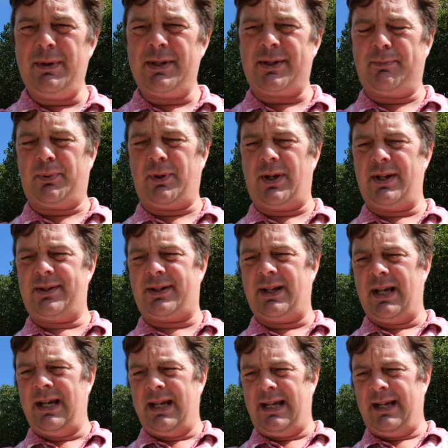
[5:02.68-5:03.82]
be surprised
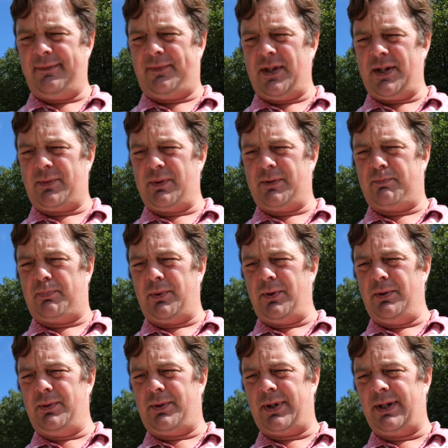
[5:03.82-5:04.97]
if this was
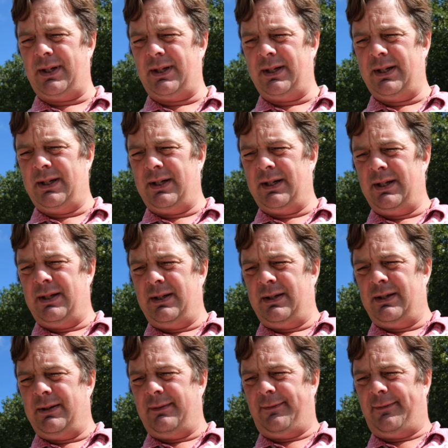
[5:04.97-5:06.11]
brewed
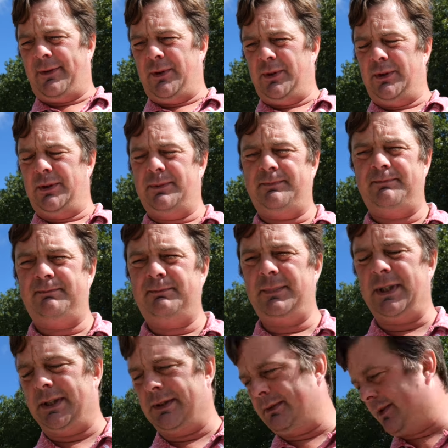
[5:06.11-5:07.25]
for,
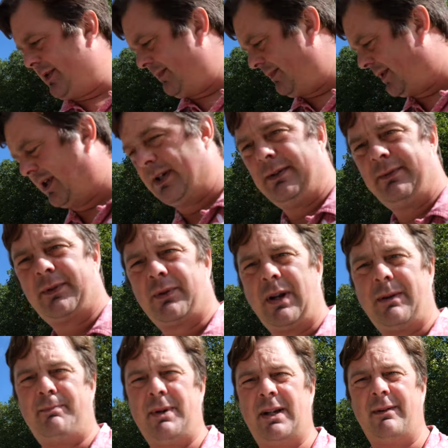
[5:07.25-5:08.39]
you know, some kind of
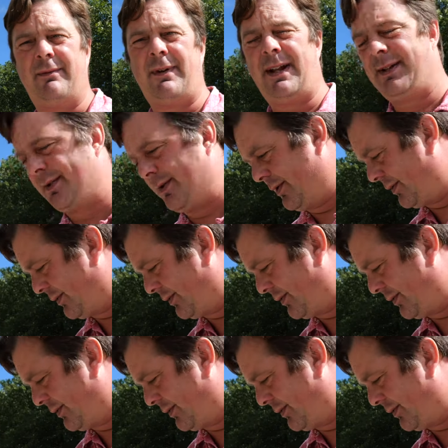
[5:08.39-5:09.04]
great big event or